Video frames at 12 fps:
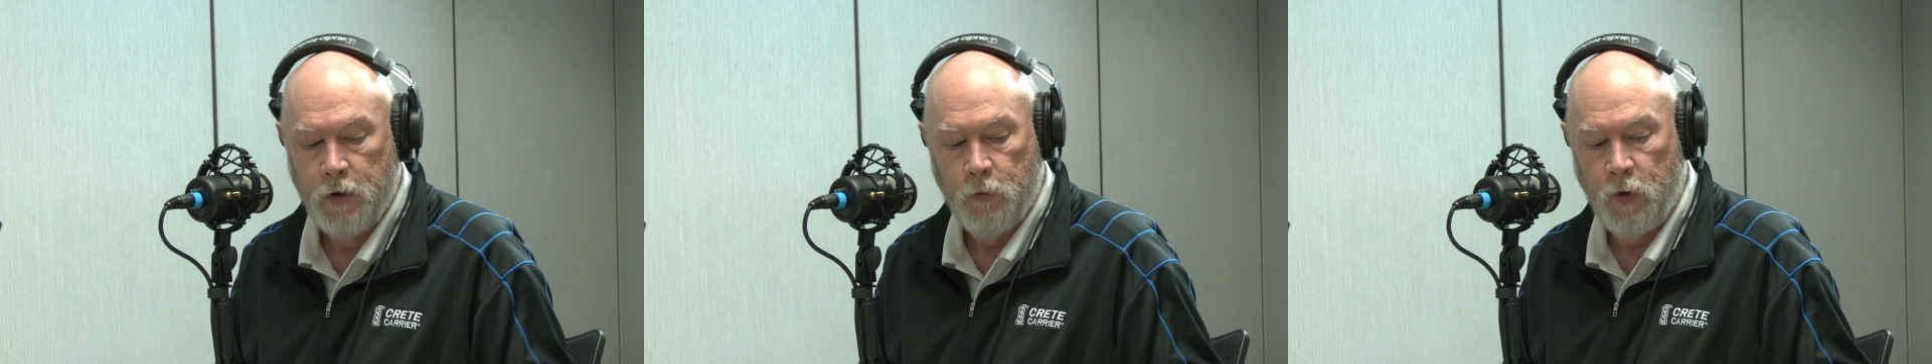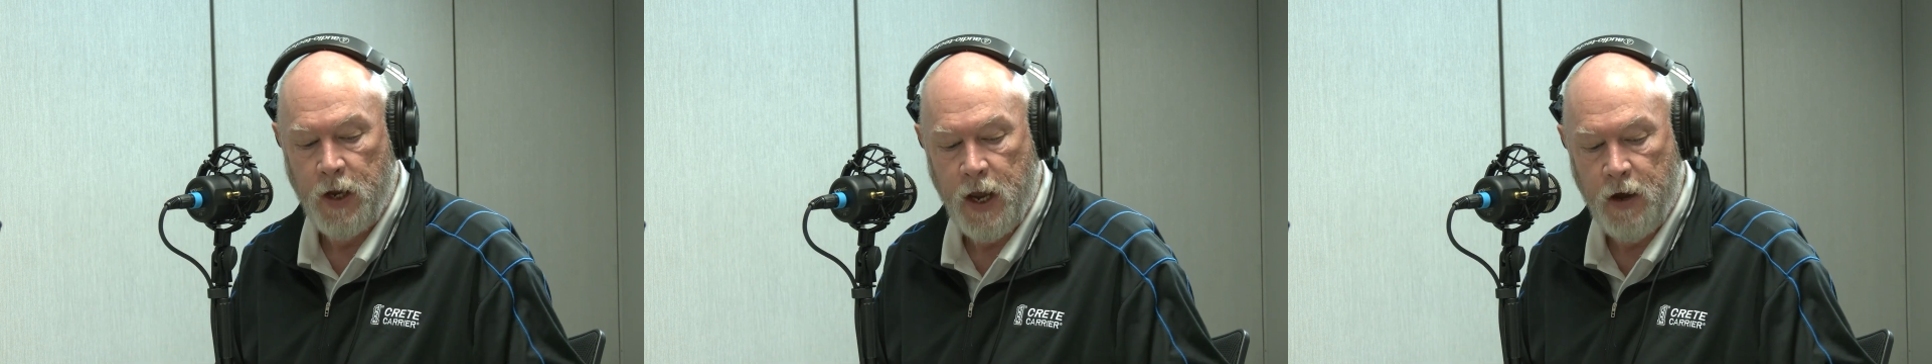
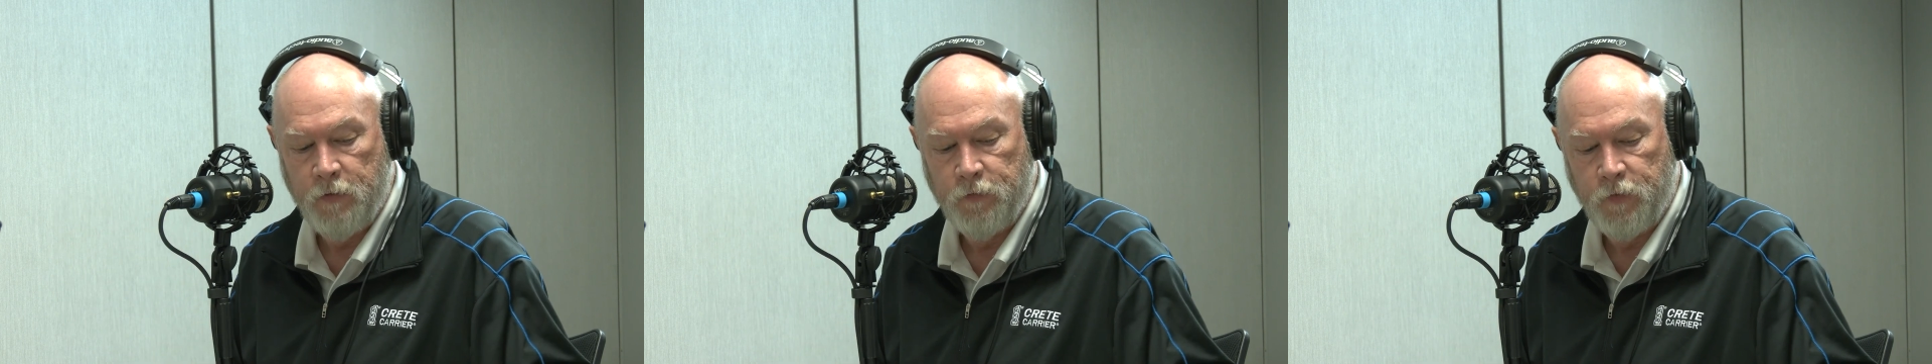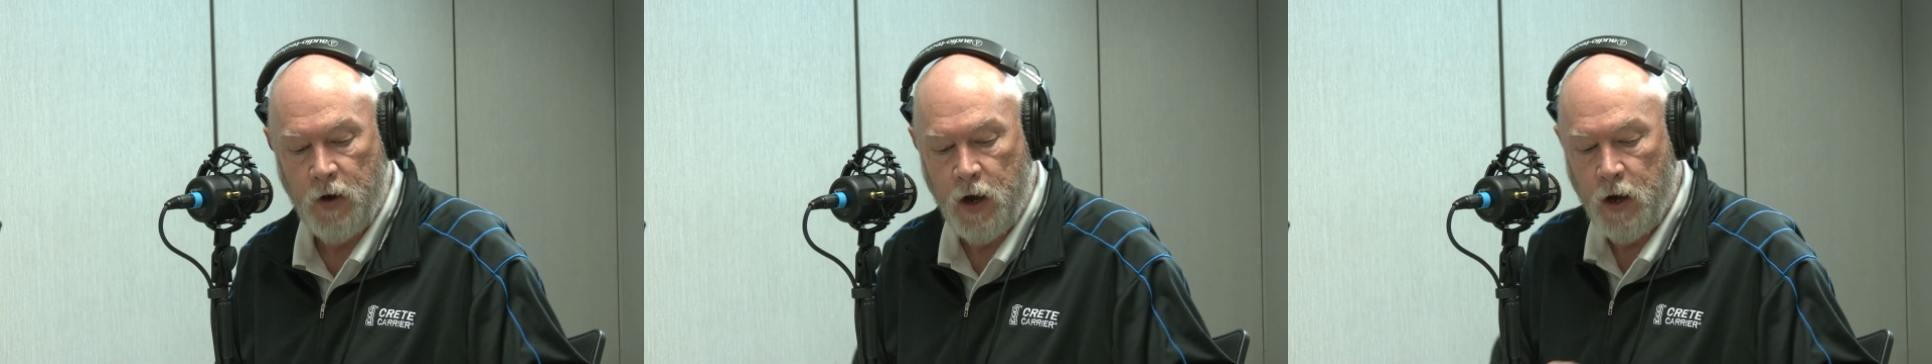we have
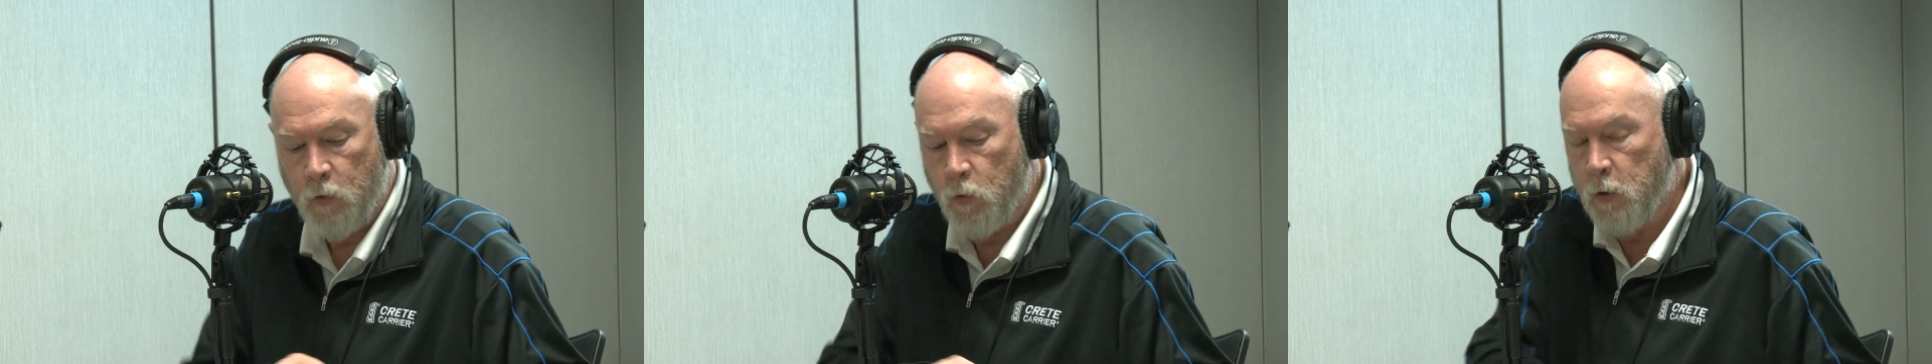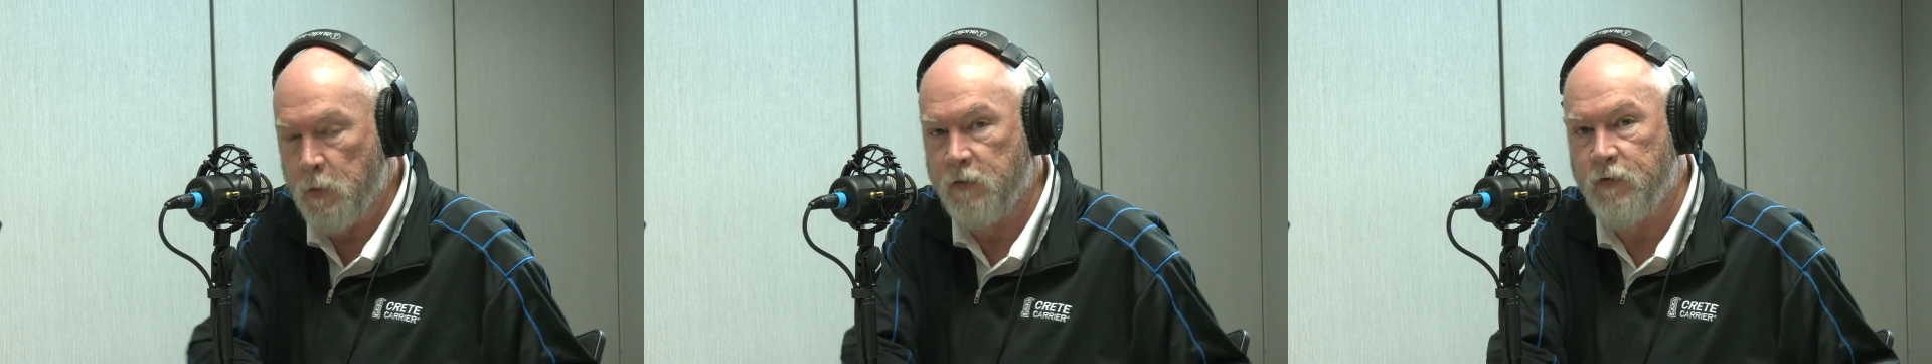one
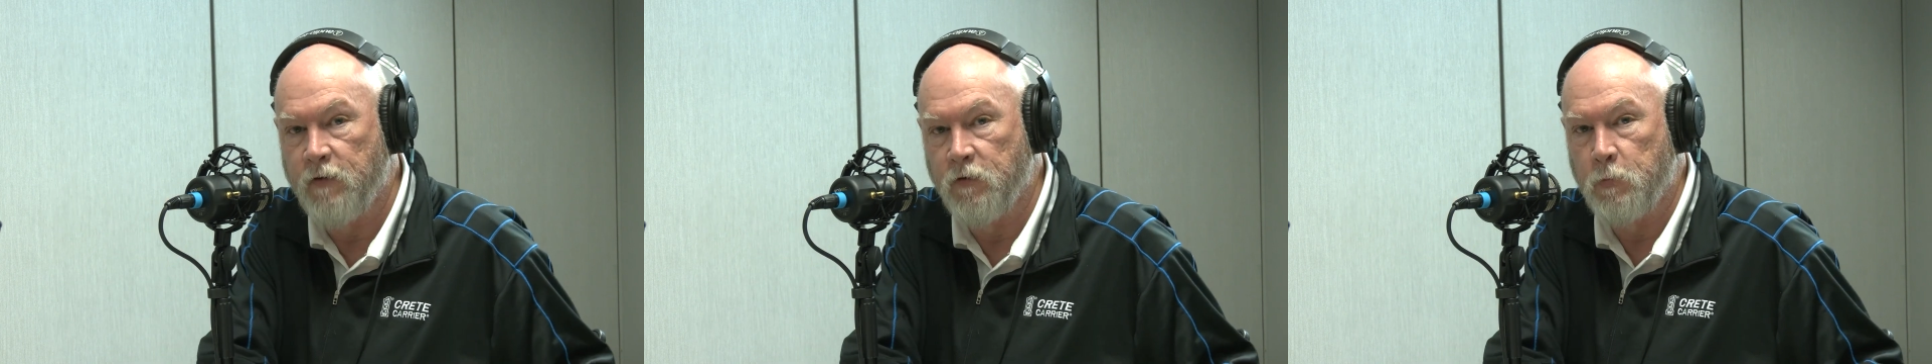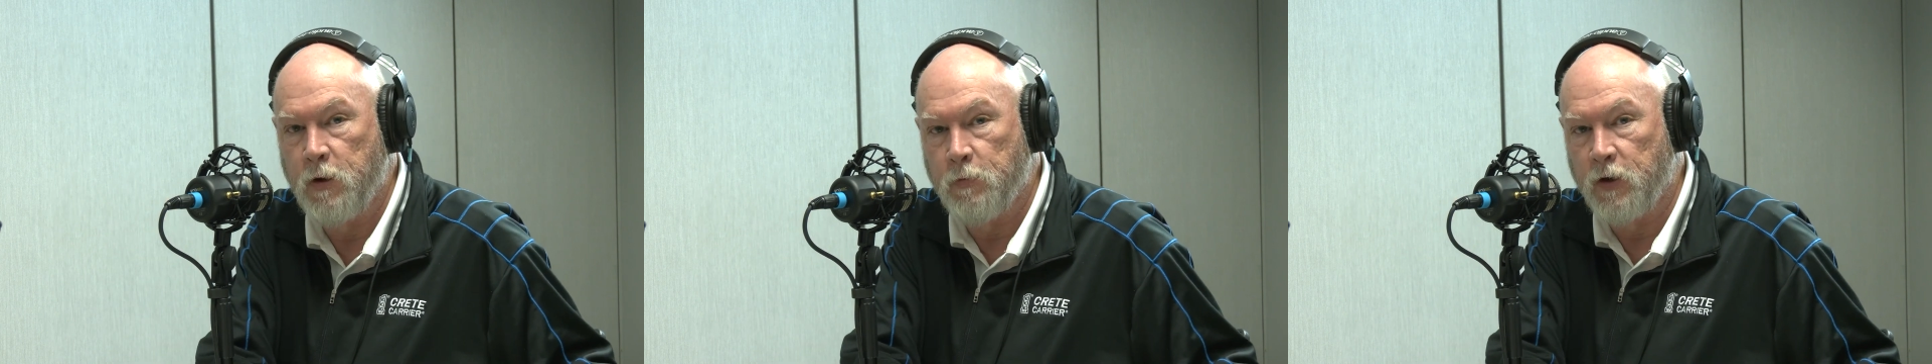of my favorite
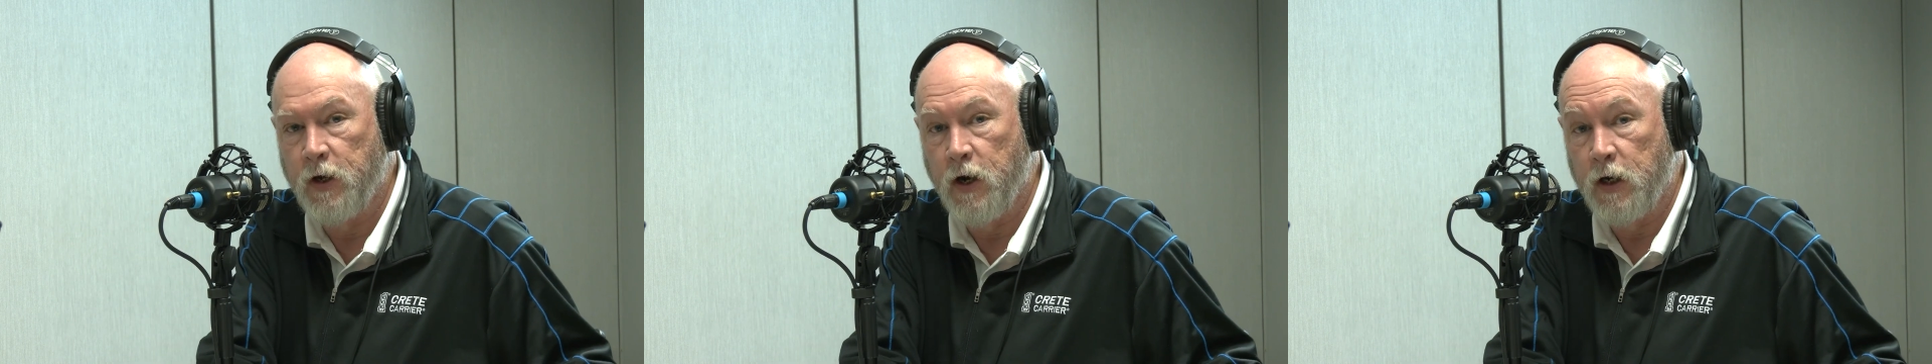people here.